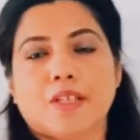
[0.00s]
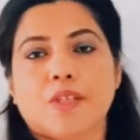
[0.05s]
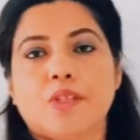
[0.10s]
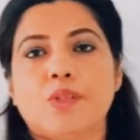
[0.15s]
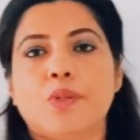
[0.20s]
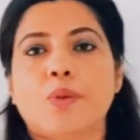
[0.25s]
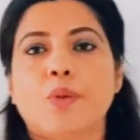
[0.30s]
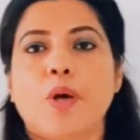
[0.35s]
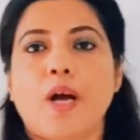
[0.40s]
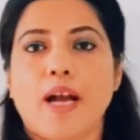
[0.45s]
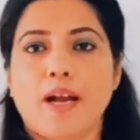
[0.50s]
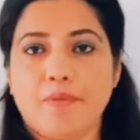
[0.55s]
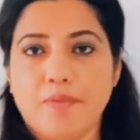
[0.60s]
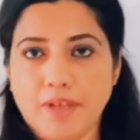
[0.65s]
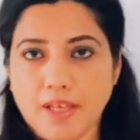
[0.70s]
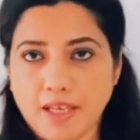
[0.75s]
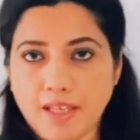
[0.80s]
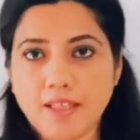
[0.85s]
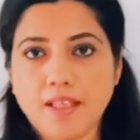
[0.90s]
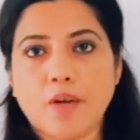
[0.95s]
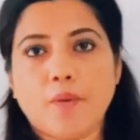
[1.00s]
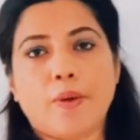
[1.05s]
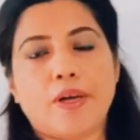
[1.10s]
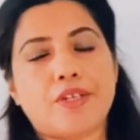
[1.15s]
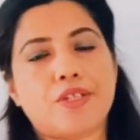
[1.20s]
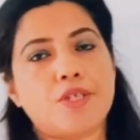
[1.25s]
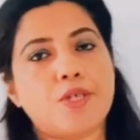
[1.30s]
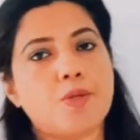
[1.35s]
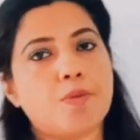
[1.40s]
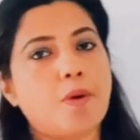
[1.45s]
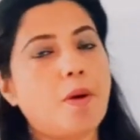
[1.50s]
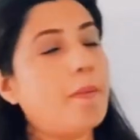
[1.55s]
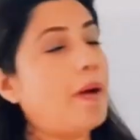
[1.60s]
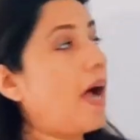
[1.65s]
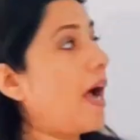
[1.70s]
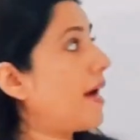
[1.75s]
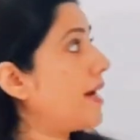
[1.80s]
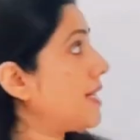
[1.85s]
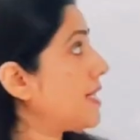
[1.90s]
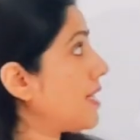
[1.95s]
So I have taken the questions from
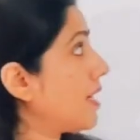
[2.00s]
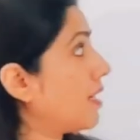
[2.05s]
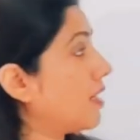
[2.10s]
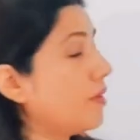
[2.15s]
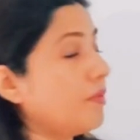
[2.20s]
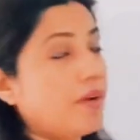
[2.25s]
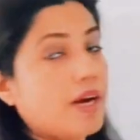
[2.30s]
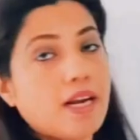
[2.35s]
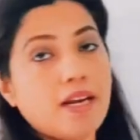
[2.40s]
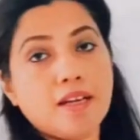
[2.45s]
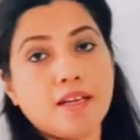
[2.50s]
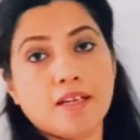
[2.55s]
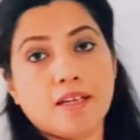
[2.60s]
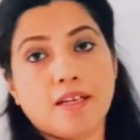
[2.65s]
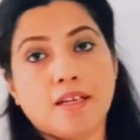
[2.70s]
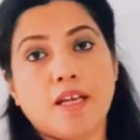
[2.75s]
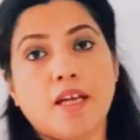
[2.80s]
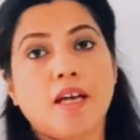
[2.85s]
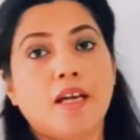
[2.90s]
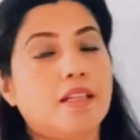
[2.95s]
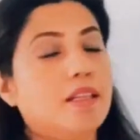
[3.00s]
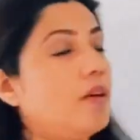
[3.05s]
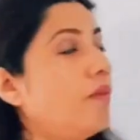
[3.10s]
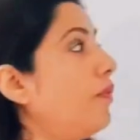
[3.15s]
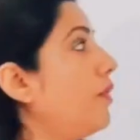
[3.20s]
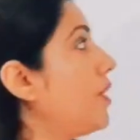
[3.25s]
RS Aggarwal. The